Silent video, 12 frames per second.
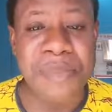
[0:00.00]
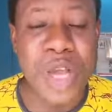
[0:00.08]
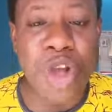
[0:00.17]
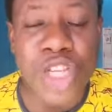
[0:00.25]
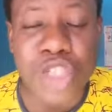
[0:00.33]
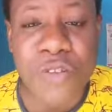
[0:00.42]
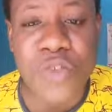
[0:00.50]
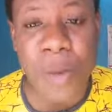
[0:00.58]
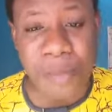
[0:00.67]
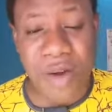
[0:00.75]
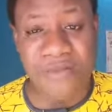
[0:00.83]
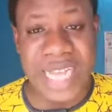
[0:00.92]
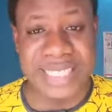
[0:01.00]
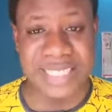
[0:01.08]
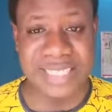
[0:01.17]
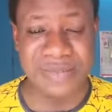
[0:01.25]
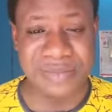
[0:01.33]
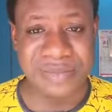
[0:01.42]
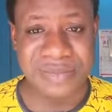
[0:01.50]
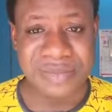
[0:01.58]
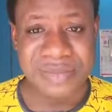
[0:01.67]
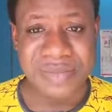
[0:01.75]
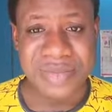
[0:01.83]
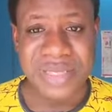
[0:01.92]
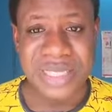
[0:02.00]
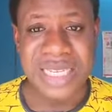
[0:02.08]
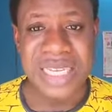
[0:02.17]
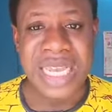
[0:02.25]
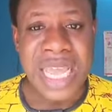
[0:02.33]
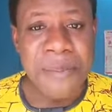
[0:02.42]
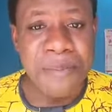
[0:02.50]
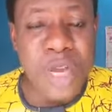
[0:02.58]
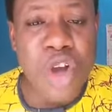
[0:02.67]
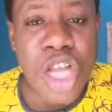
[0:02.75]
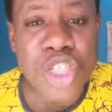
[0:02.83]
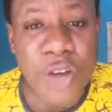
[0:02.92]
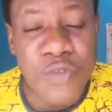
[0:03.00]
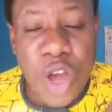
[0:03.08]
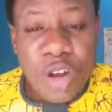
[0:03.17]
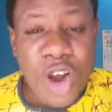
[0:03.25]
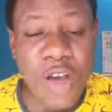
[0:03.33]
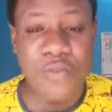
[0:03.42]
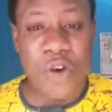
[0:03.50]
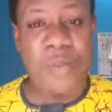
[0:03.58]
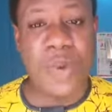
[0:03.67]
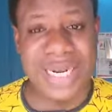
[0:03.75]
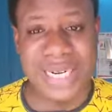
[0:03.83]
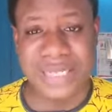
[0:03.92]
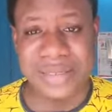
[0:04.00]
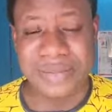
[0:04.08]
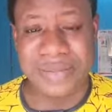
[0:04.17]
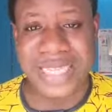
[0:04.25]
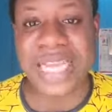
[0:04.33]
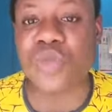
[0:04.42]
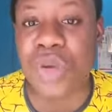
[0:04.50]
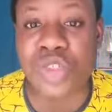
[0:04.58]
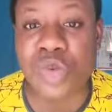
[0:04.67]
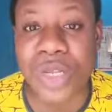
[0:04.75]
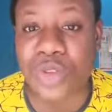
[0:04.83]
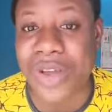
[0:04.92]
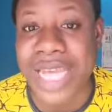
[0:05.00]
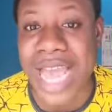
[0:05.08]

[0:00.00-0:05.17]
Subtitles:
Because of your poverty. Because of your love for money. That's what you want to